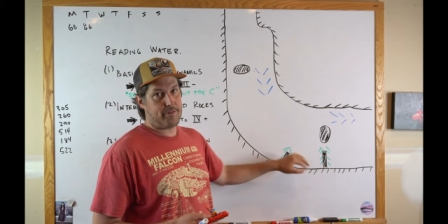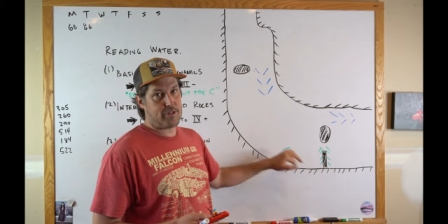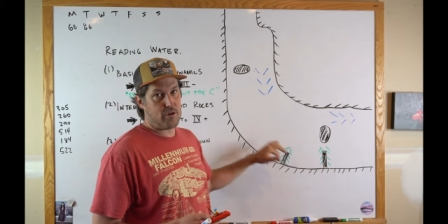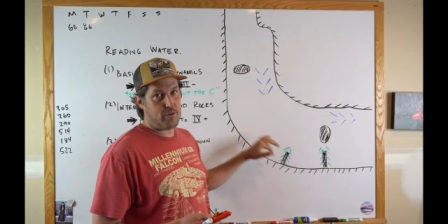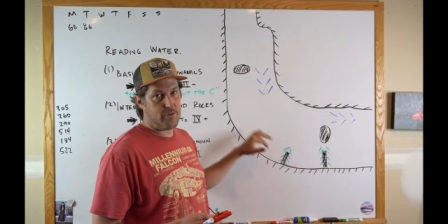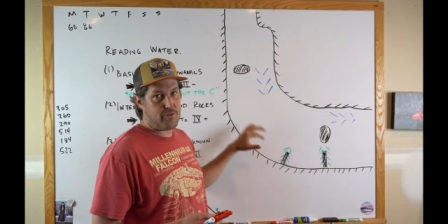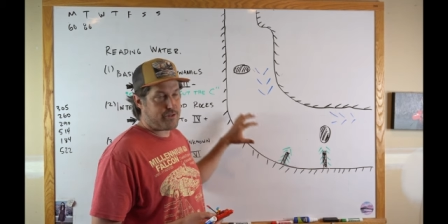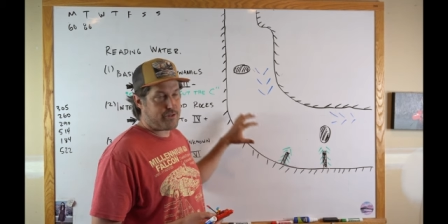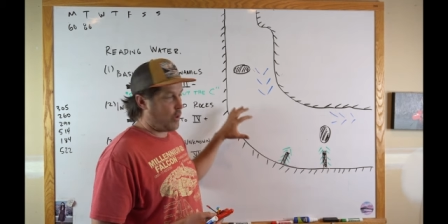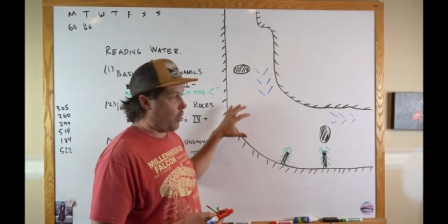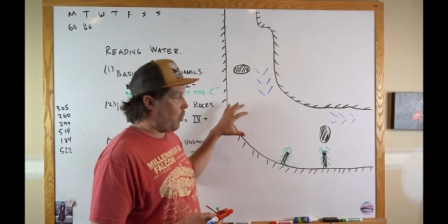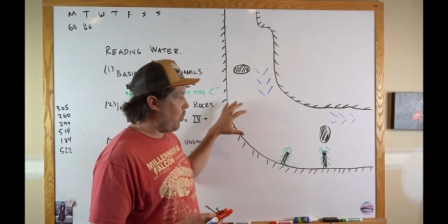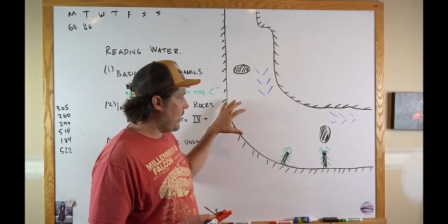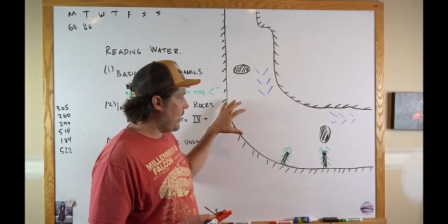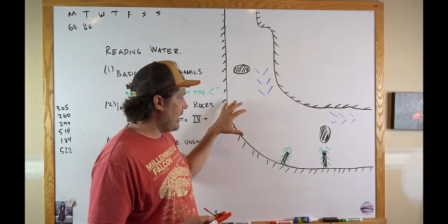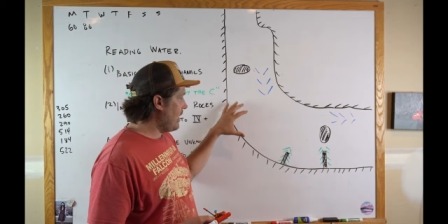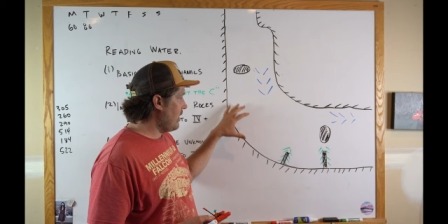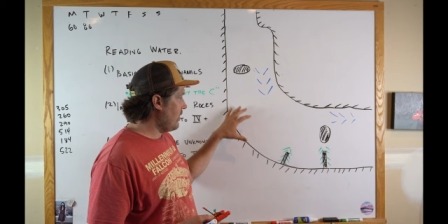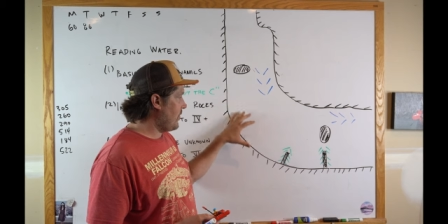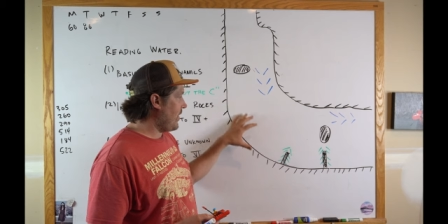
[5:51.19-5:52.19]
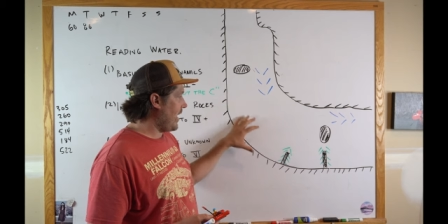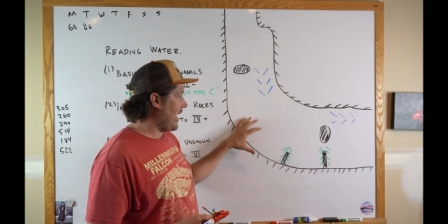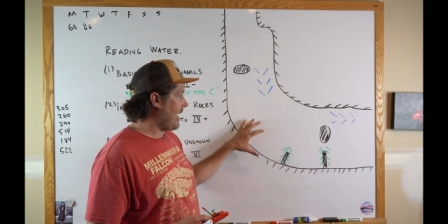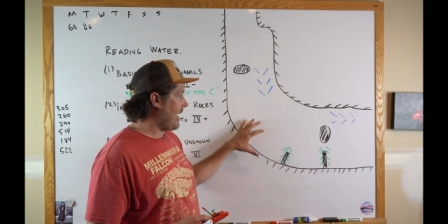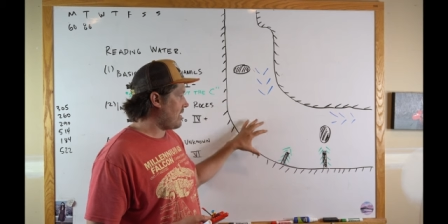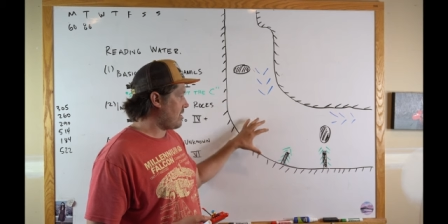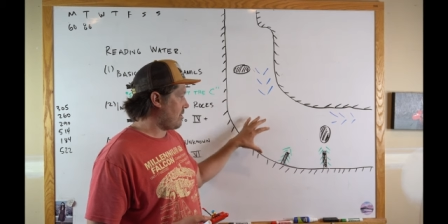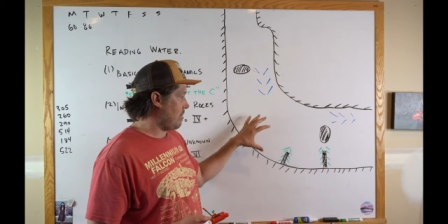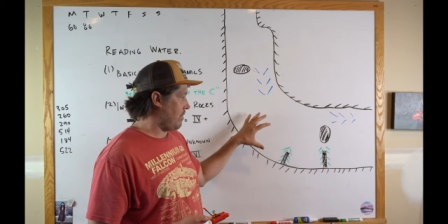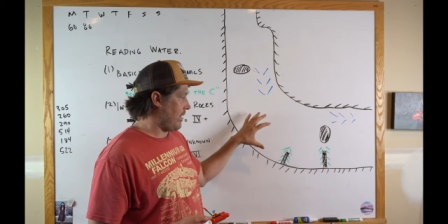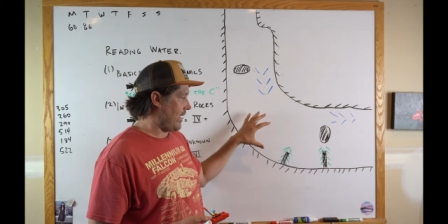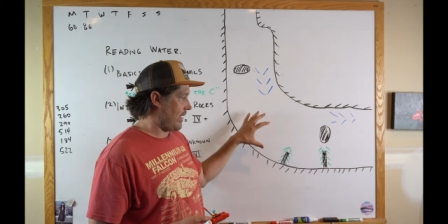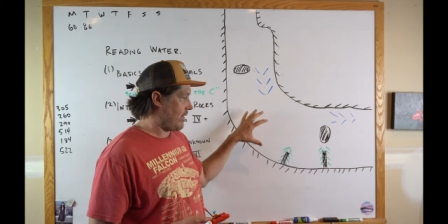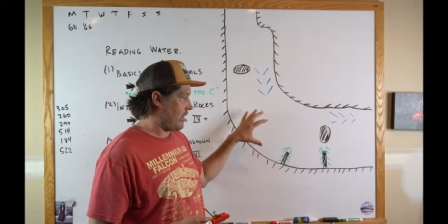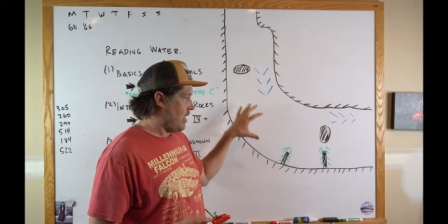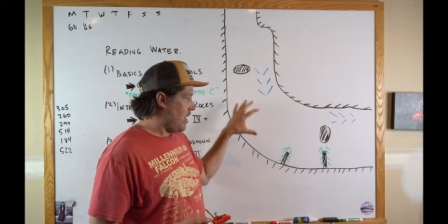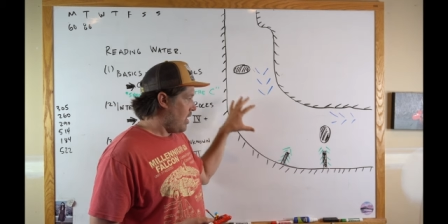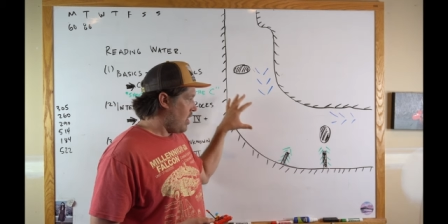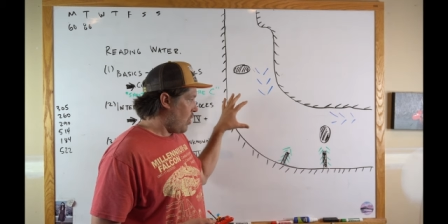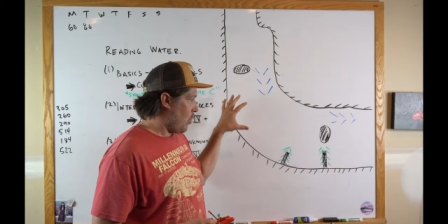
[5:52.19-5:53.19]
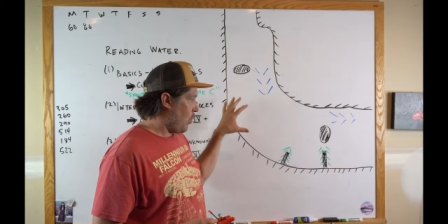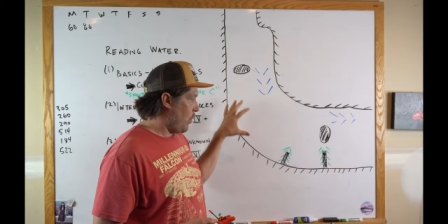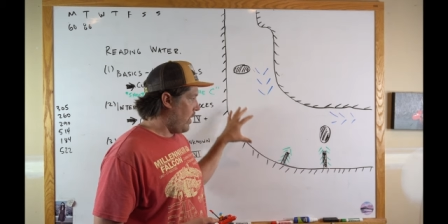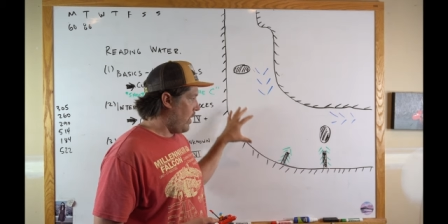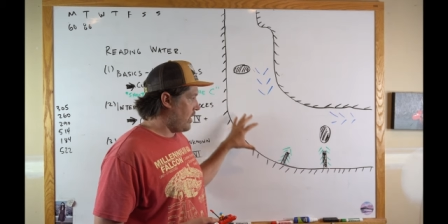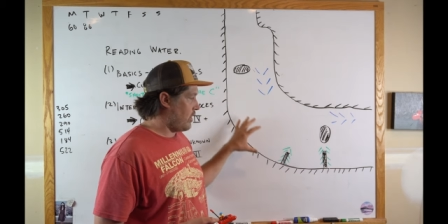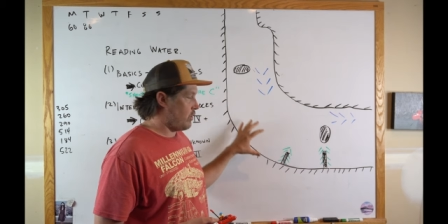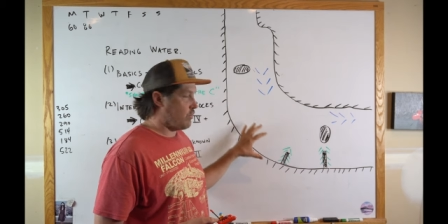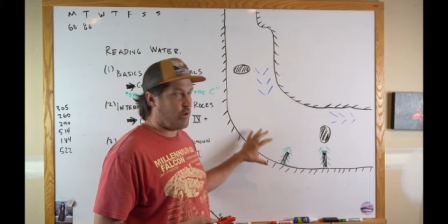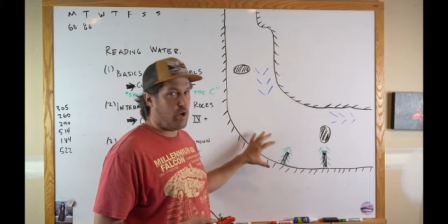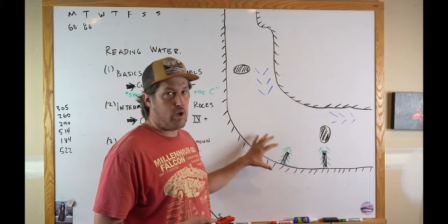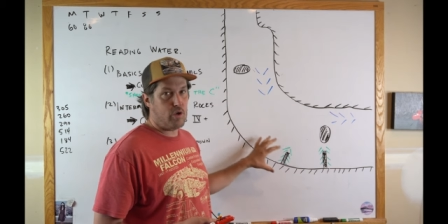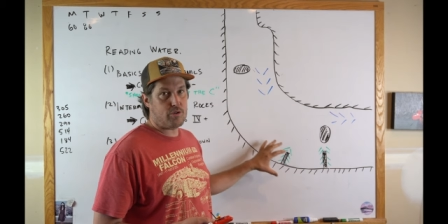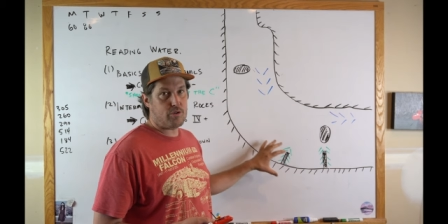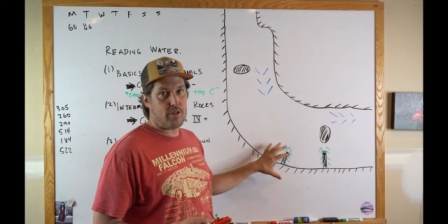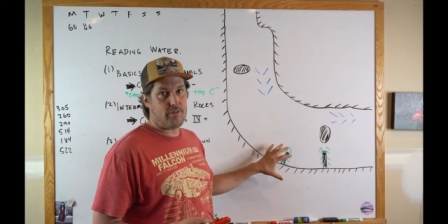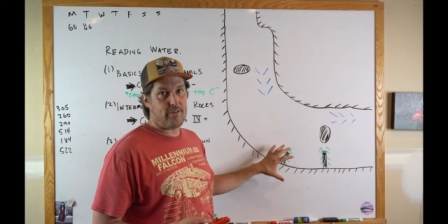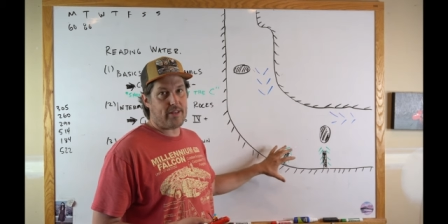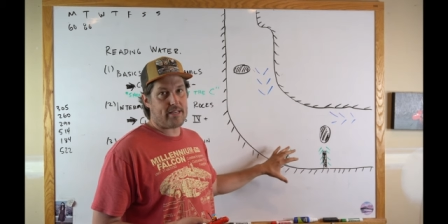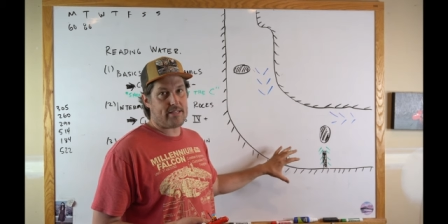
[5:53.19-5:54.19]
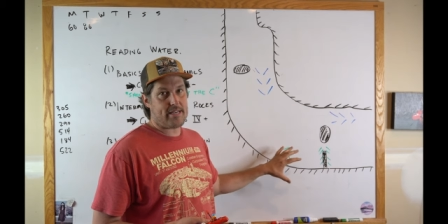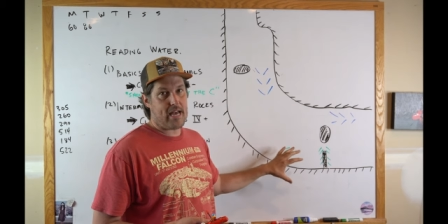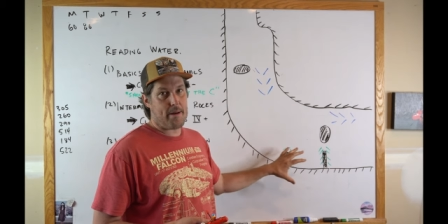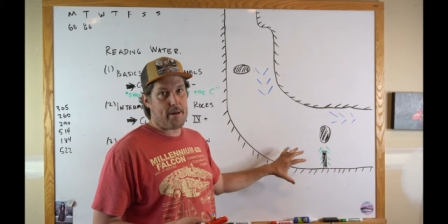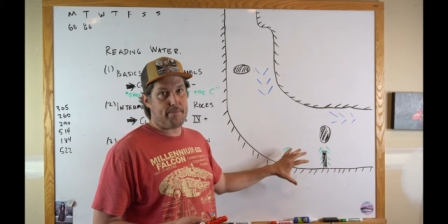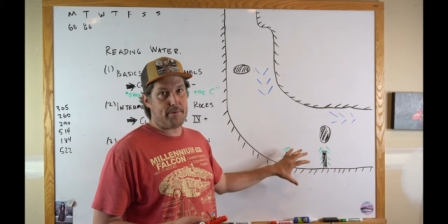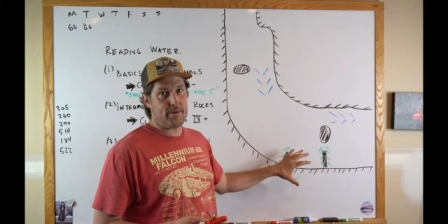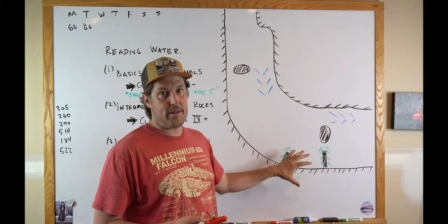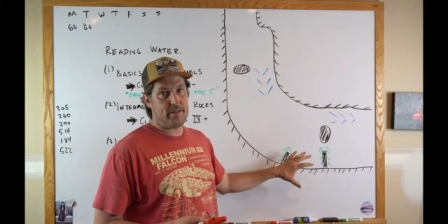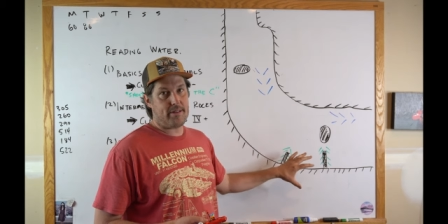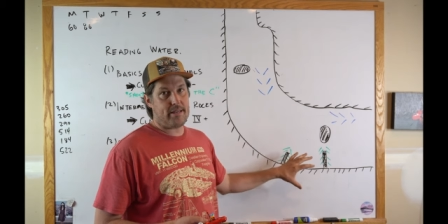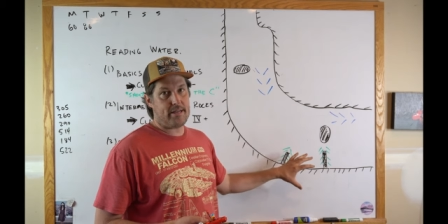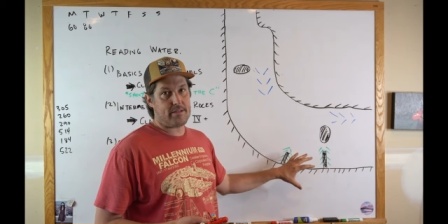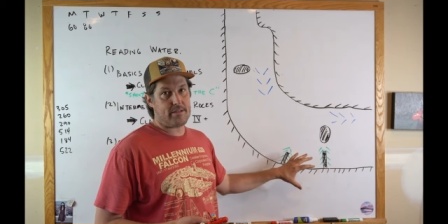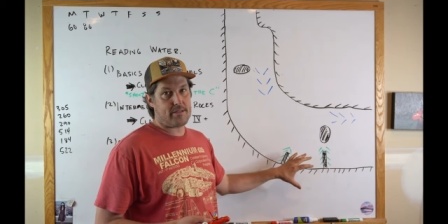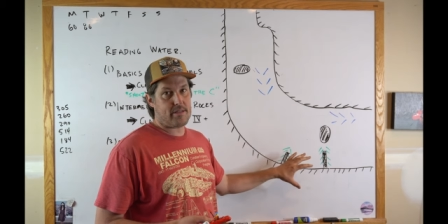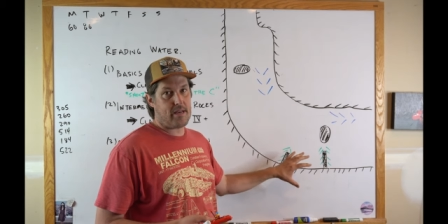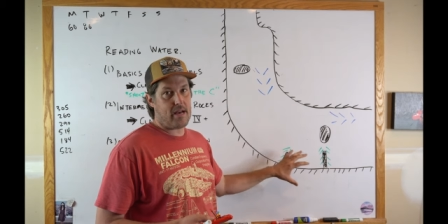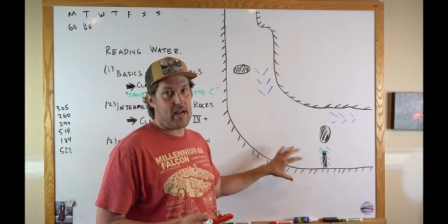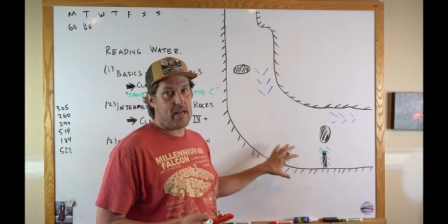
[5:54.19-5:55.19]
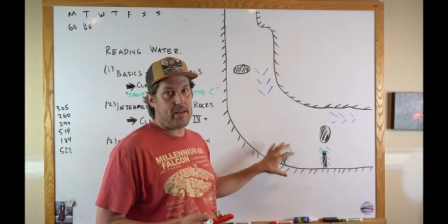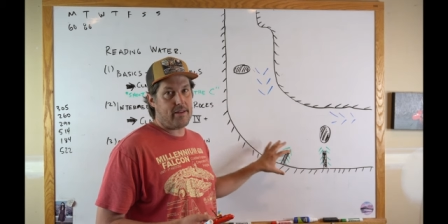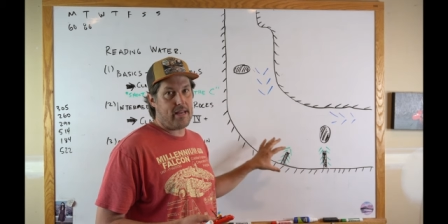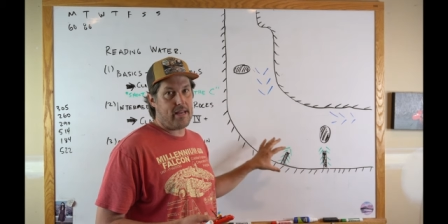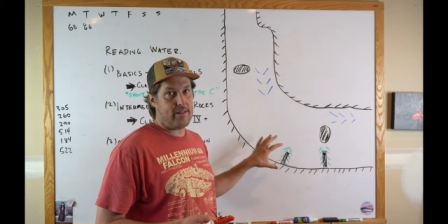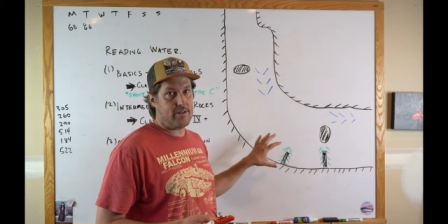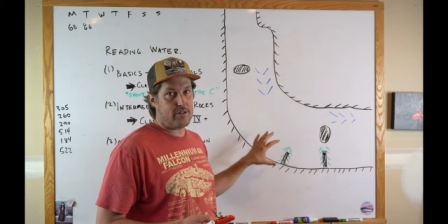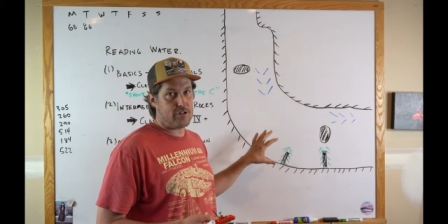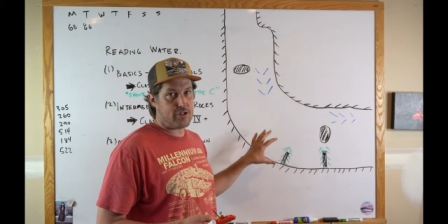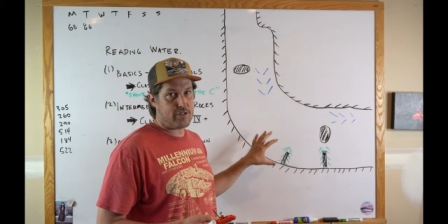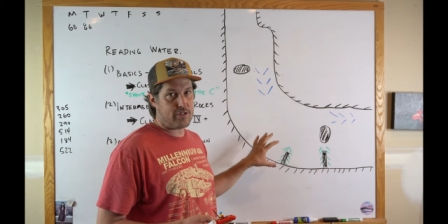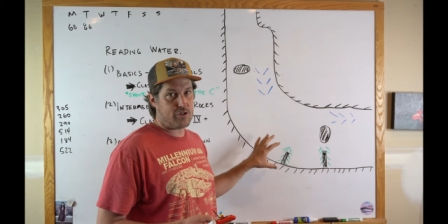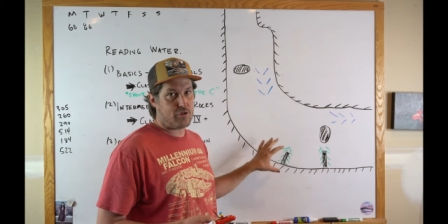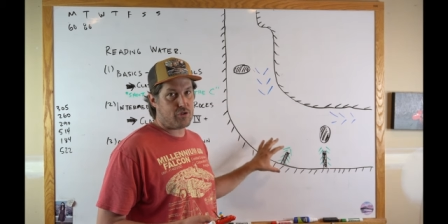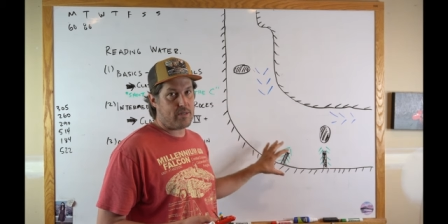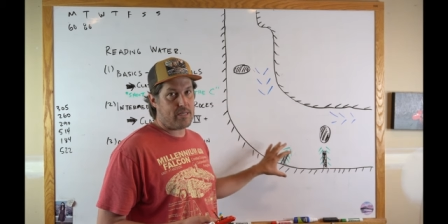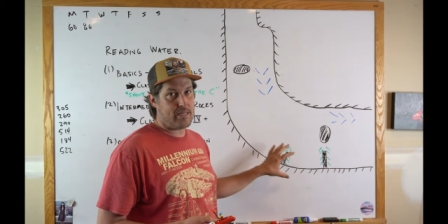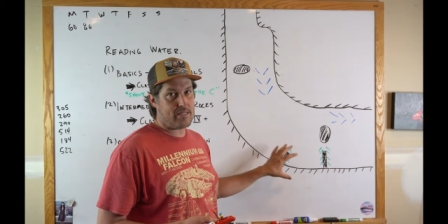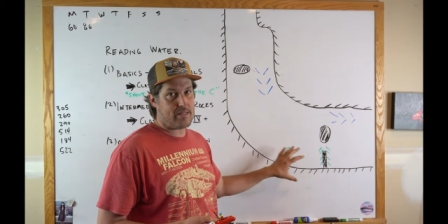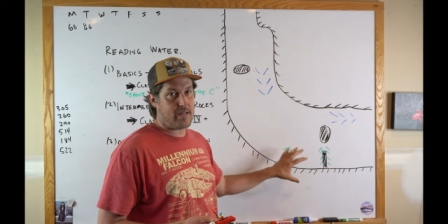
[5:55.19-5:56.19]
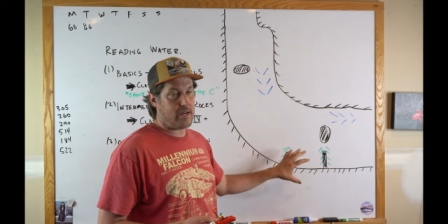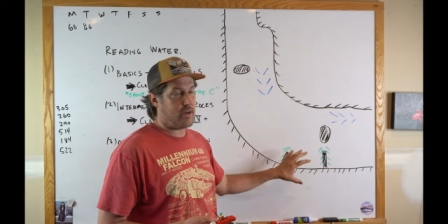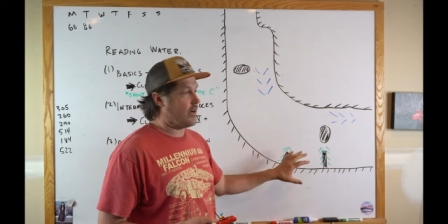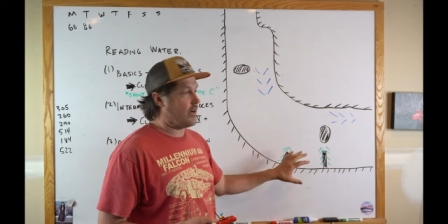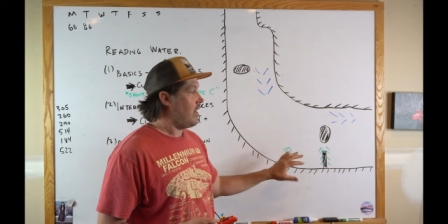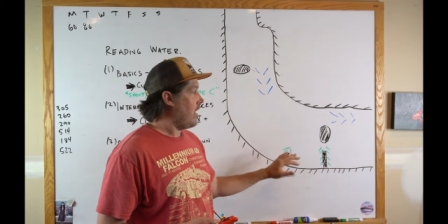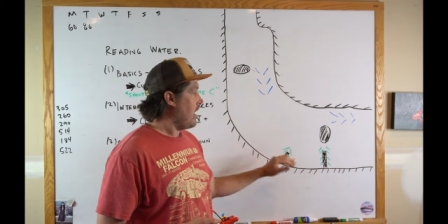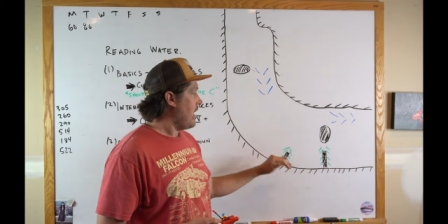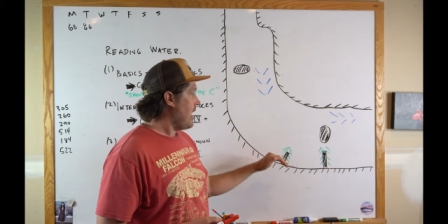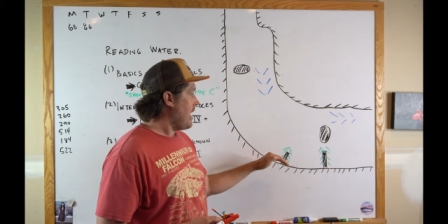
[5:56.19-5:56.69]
So, so weird things like weird erosion things happen on the outside and there's trees there.